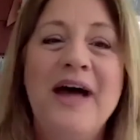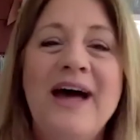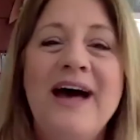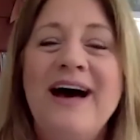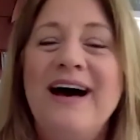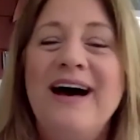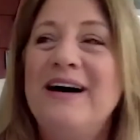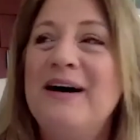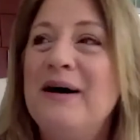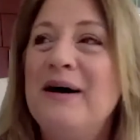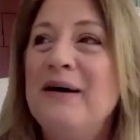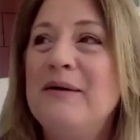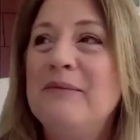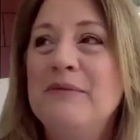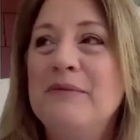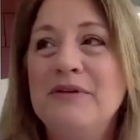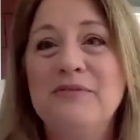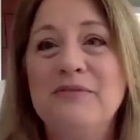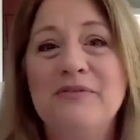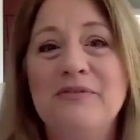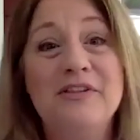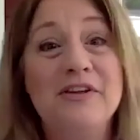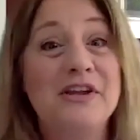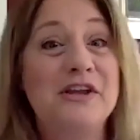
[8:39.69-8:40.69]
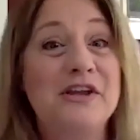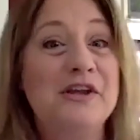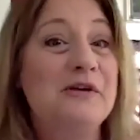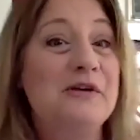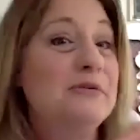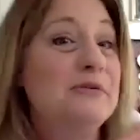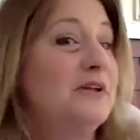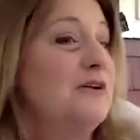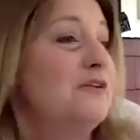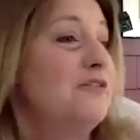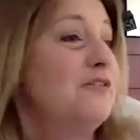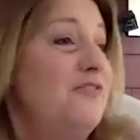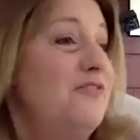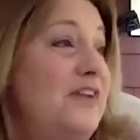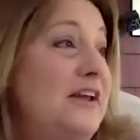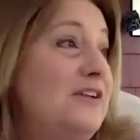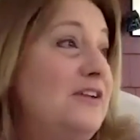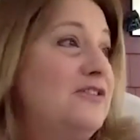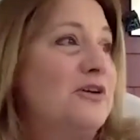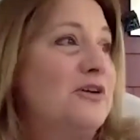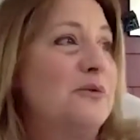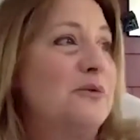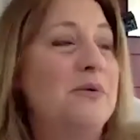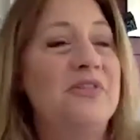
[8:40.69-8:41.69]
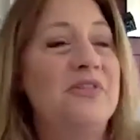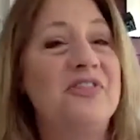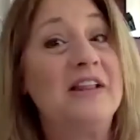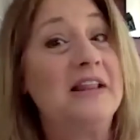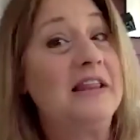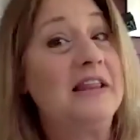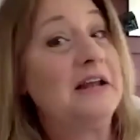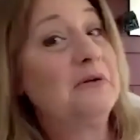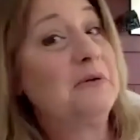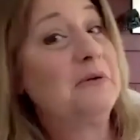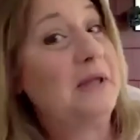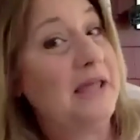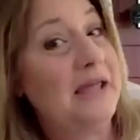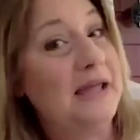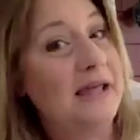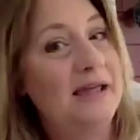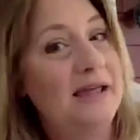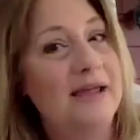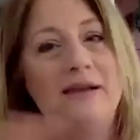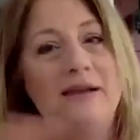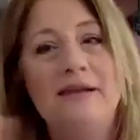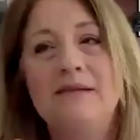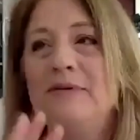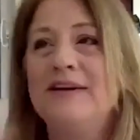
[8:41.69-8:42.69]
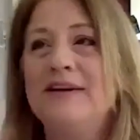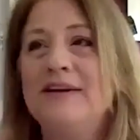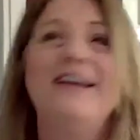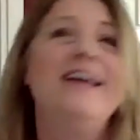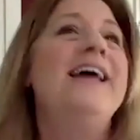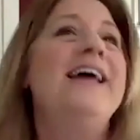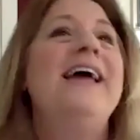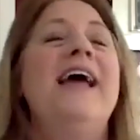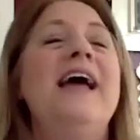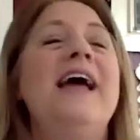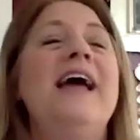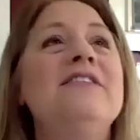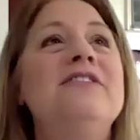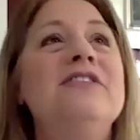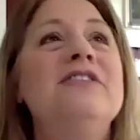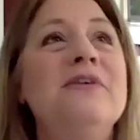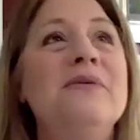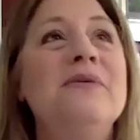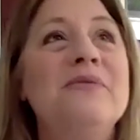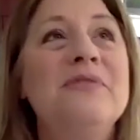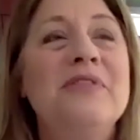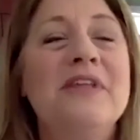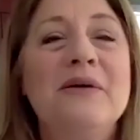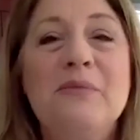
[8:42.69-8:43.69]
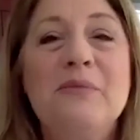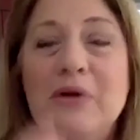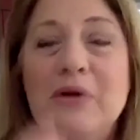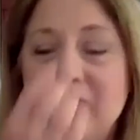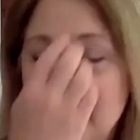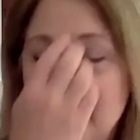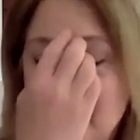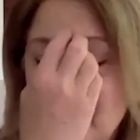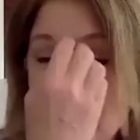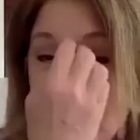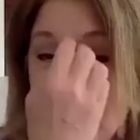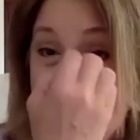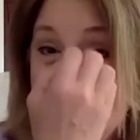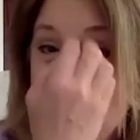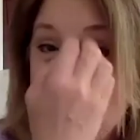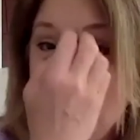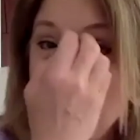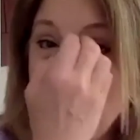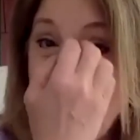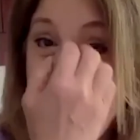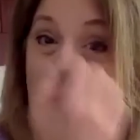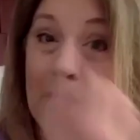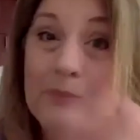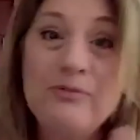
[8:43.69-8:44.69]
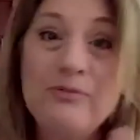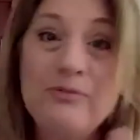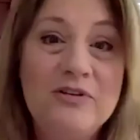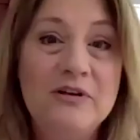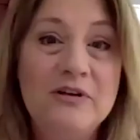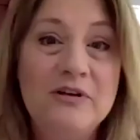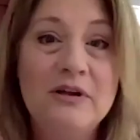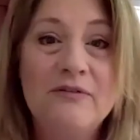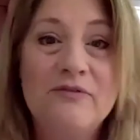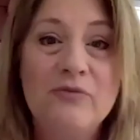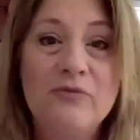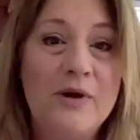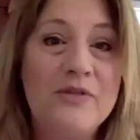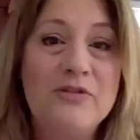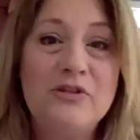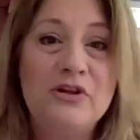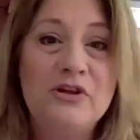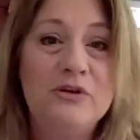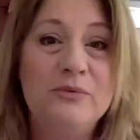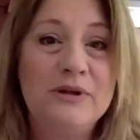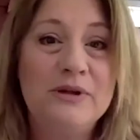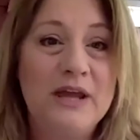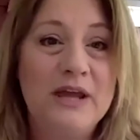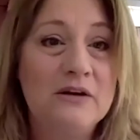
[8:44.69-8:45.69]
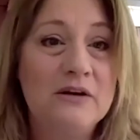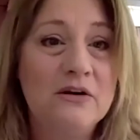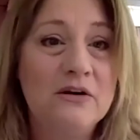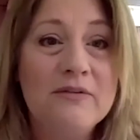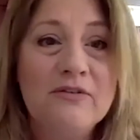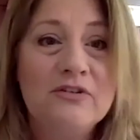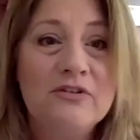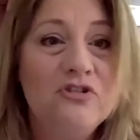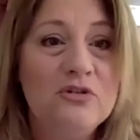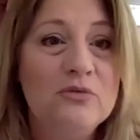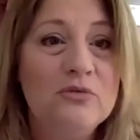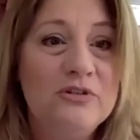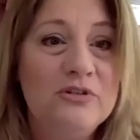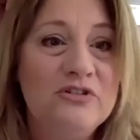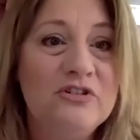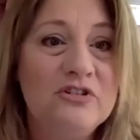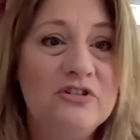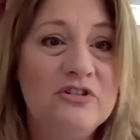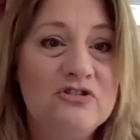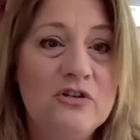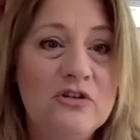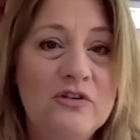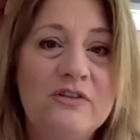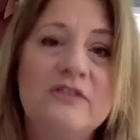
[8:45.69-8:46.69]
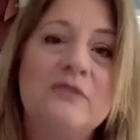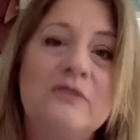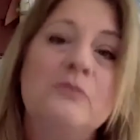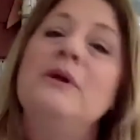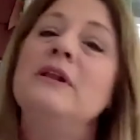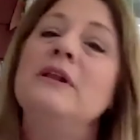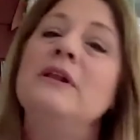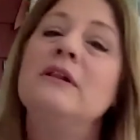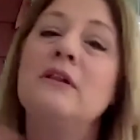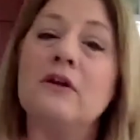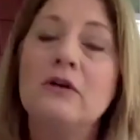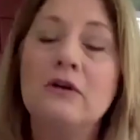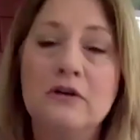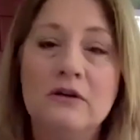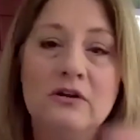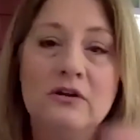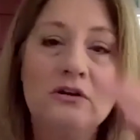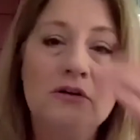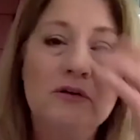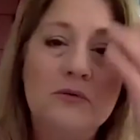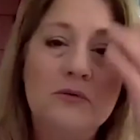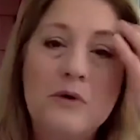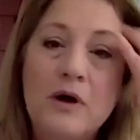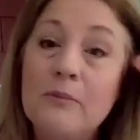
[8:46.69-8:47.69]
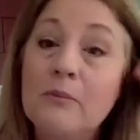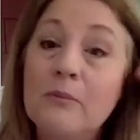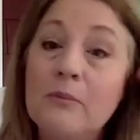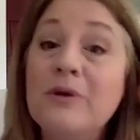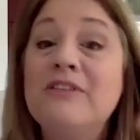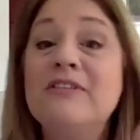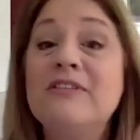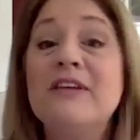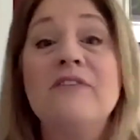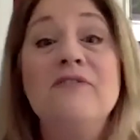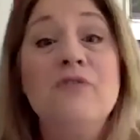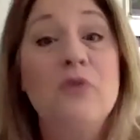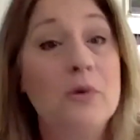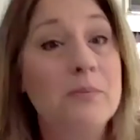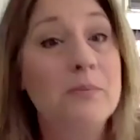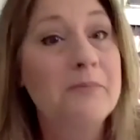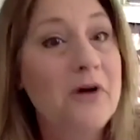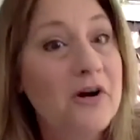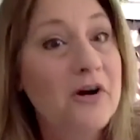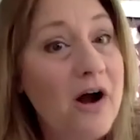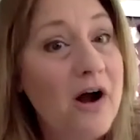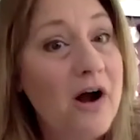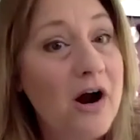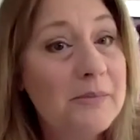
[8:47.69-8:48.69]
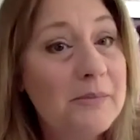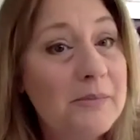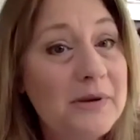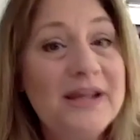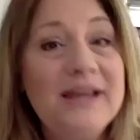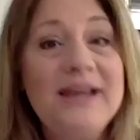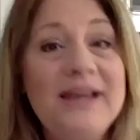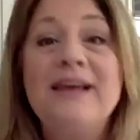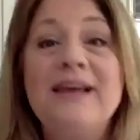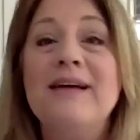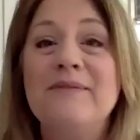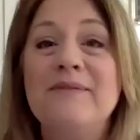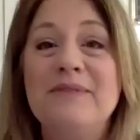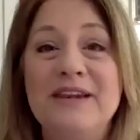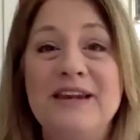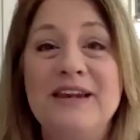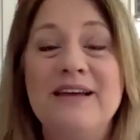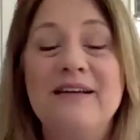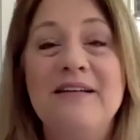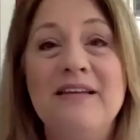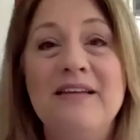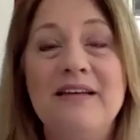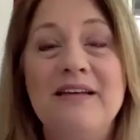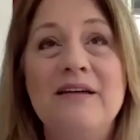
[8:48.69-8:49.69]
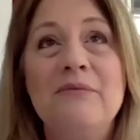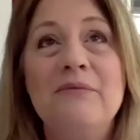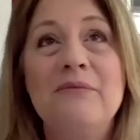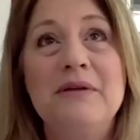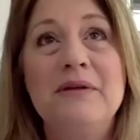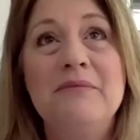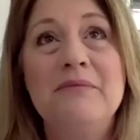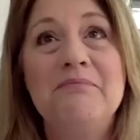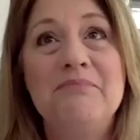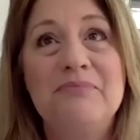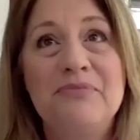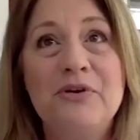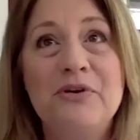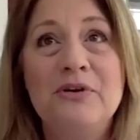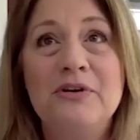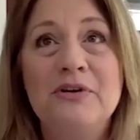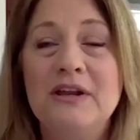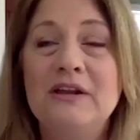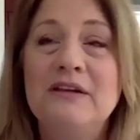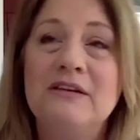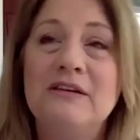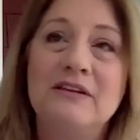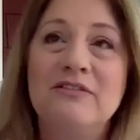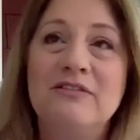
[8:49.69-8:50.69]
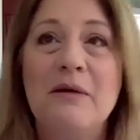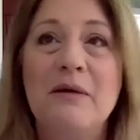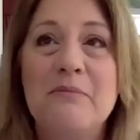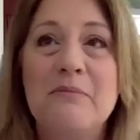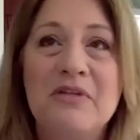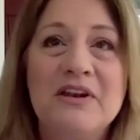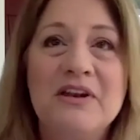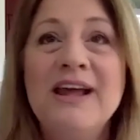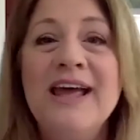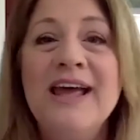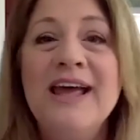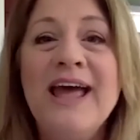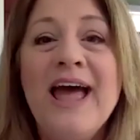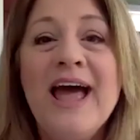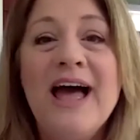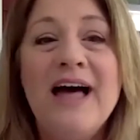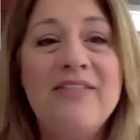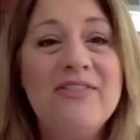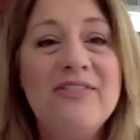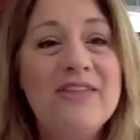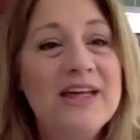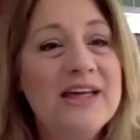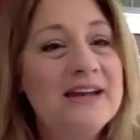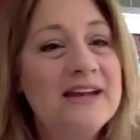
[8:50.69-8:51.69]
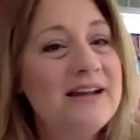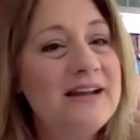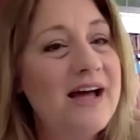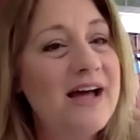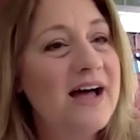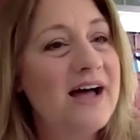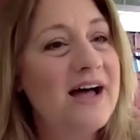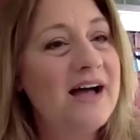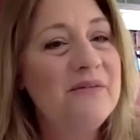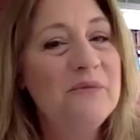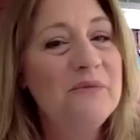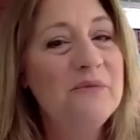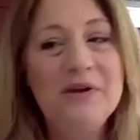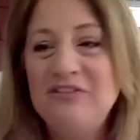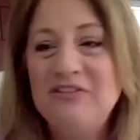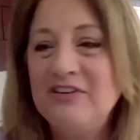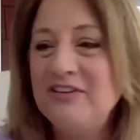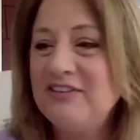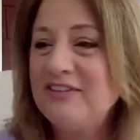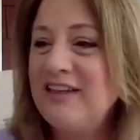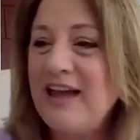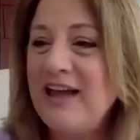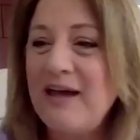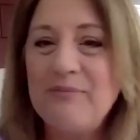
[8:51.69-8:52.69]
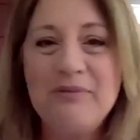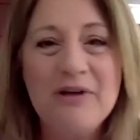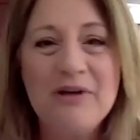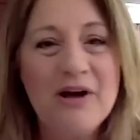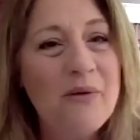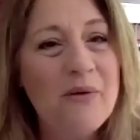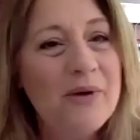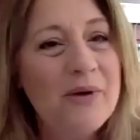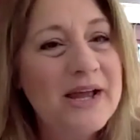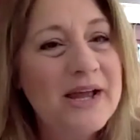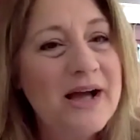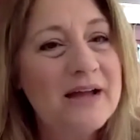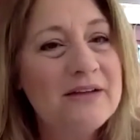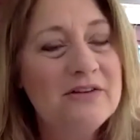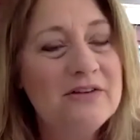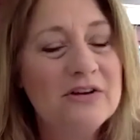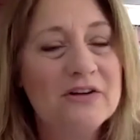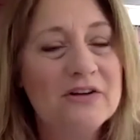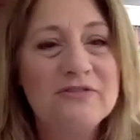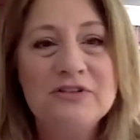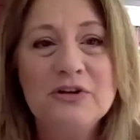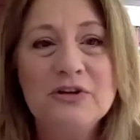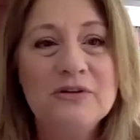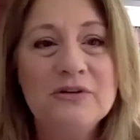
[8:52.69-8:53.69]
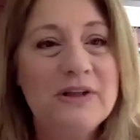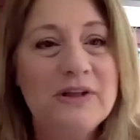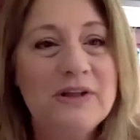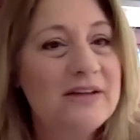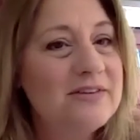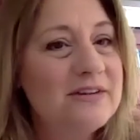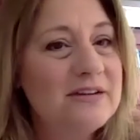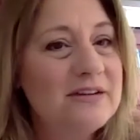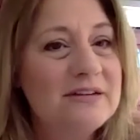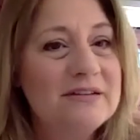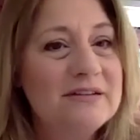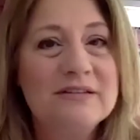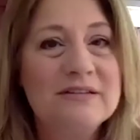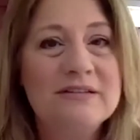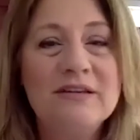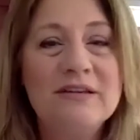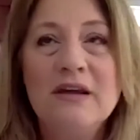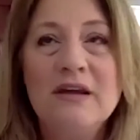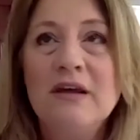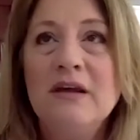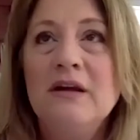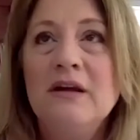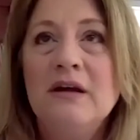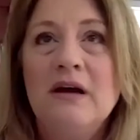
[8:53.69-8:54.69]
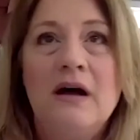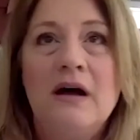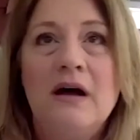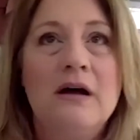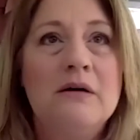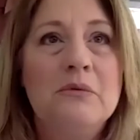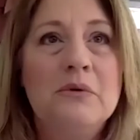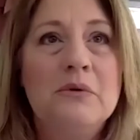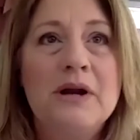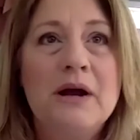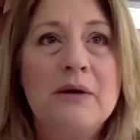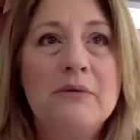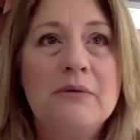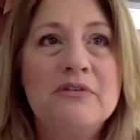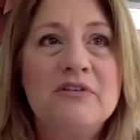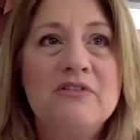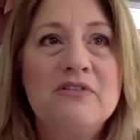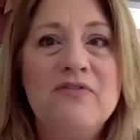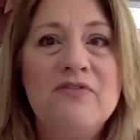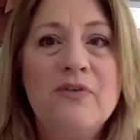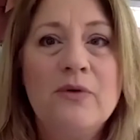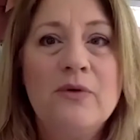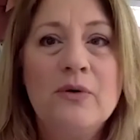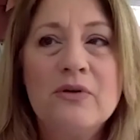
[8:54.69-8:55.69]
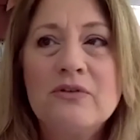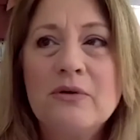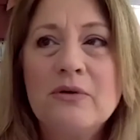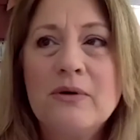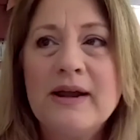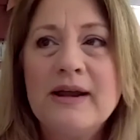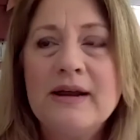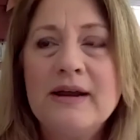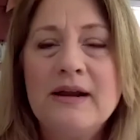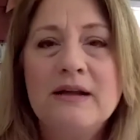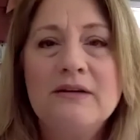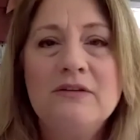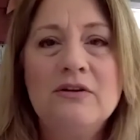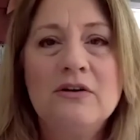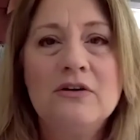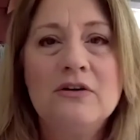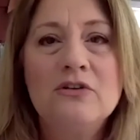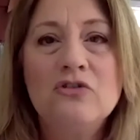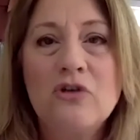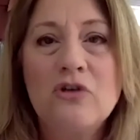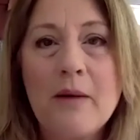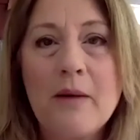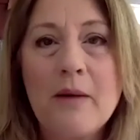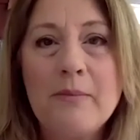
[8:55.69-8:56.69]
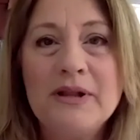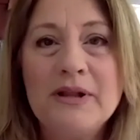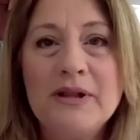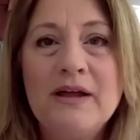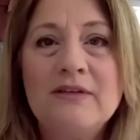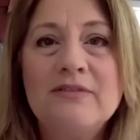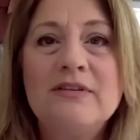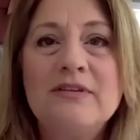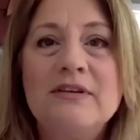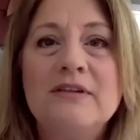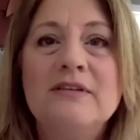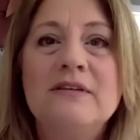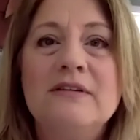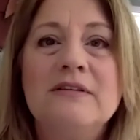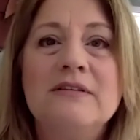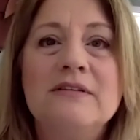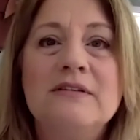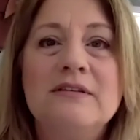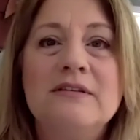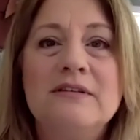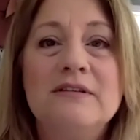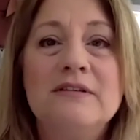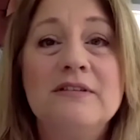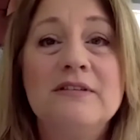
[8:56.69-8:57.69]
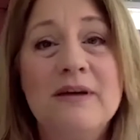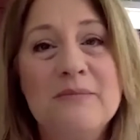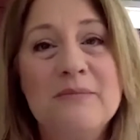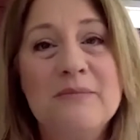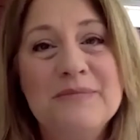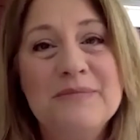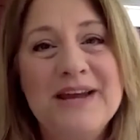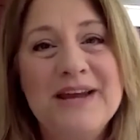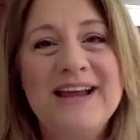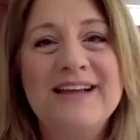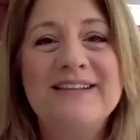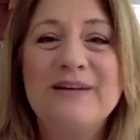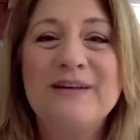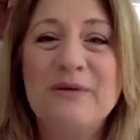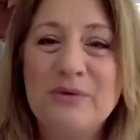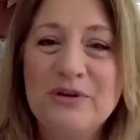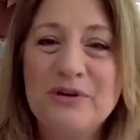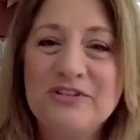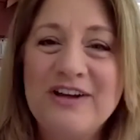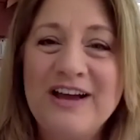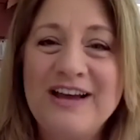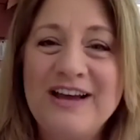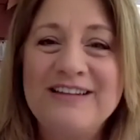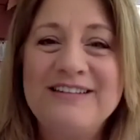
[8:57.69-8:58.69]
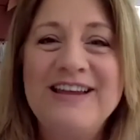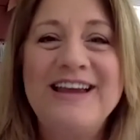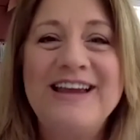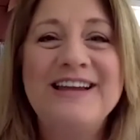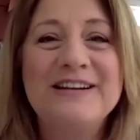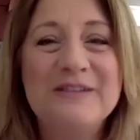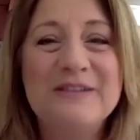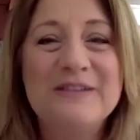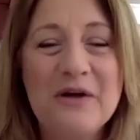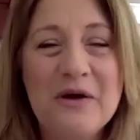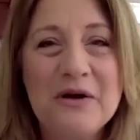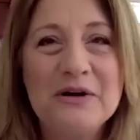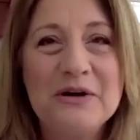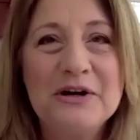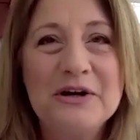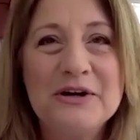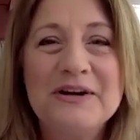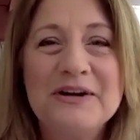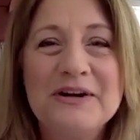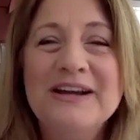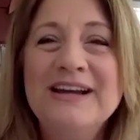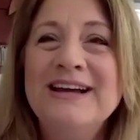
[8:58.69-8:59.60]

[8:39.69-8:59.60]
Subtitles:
was the cute little feature with the little kid and so there wasn't really an option of whether you would get nervous, you would just do this. And we learned to, we sang 4-part harmony. I mean, we turned into something. And then we just kept going. I took flute lessons when I was in 4th grade. I took drama lessons, some dance. I wish I had taken longer.